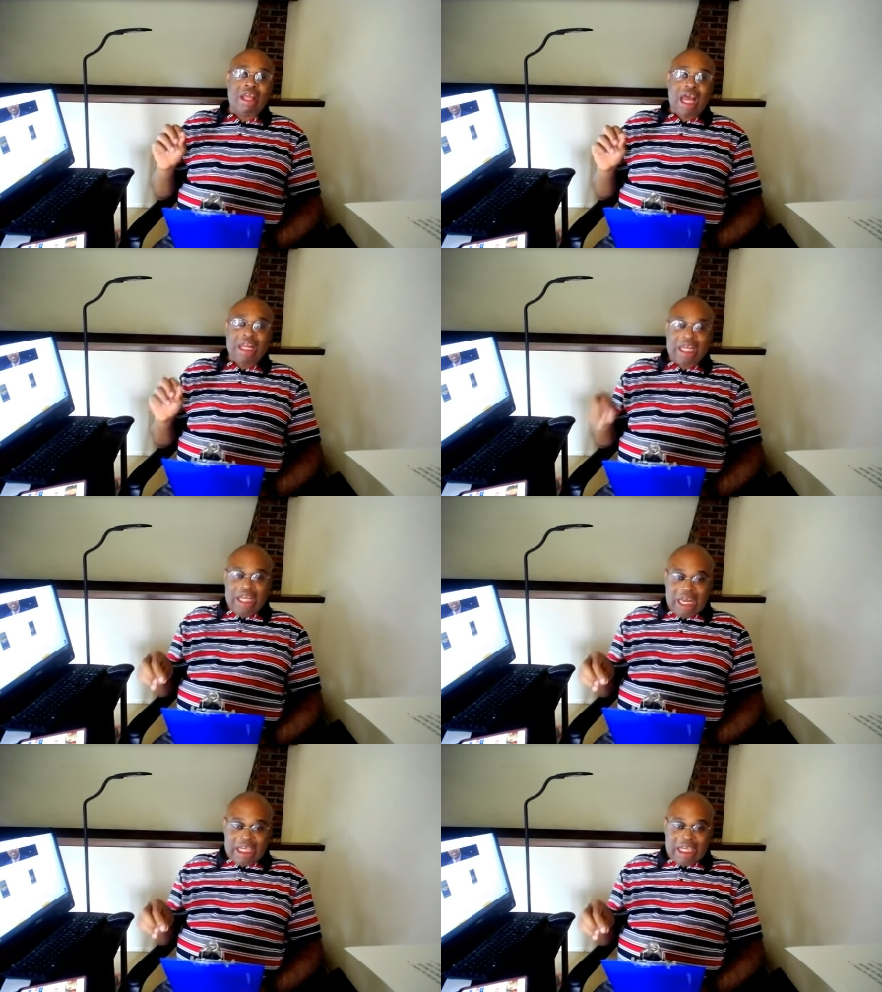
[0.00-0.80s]
I didn't
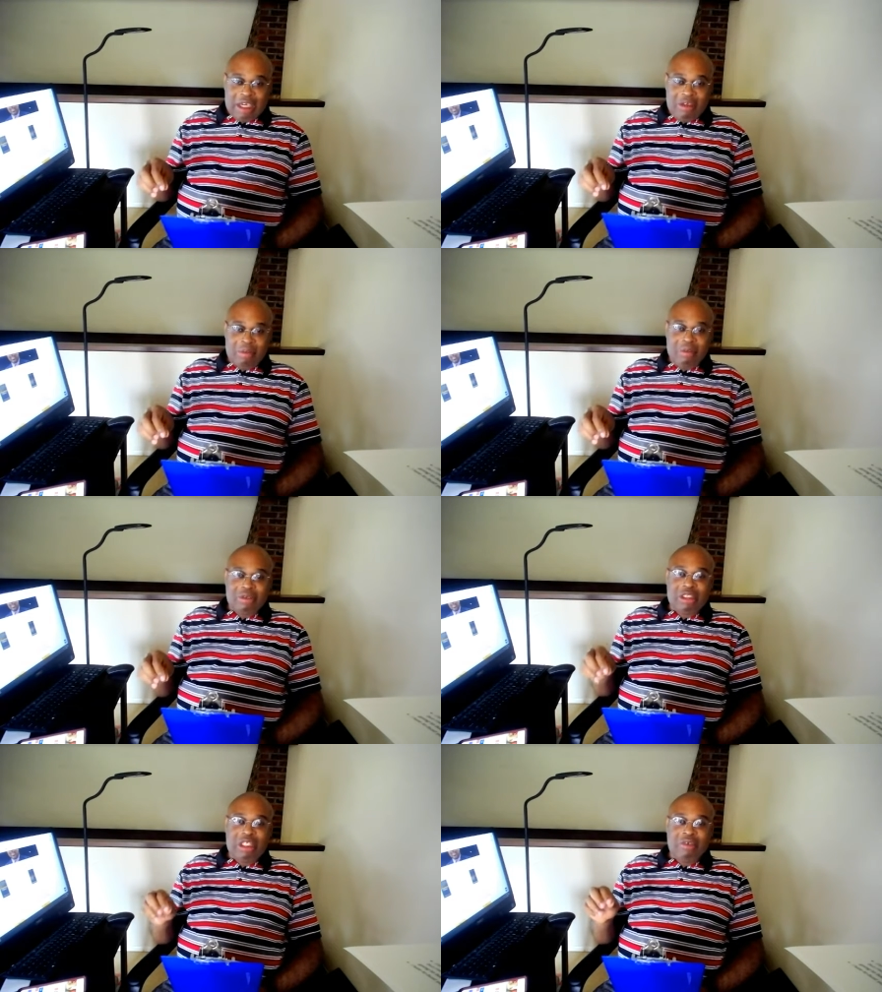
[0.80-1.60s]
like the
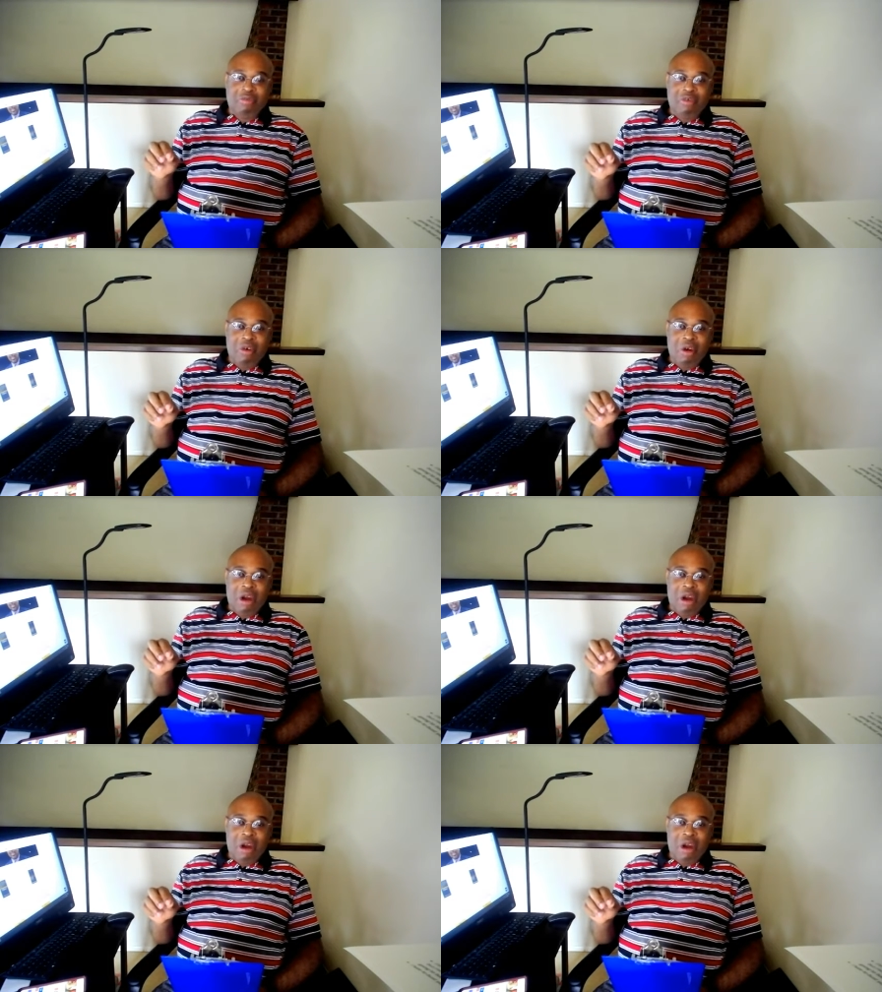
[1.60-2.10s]
distribution for,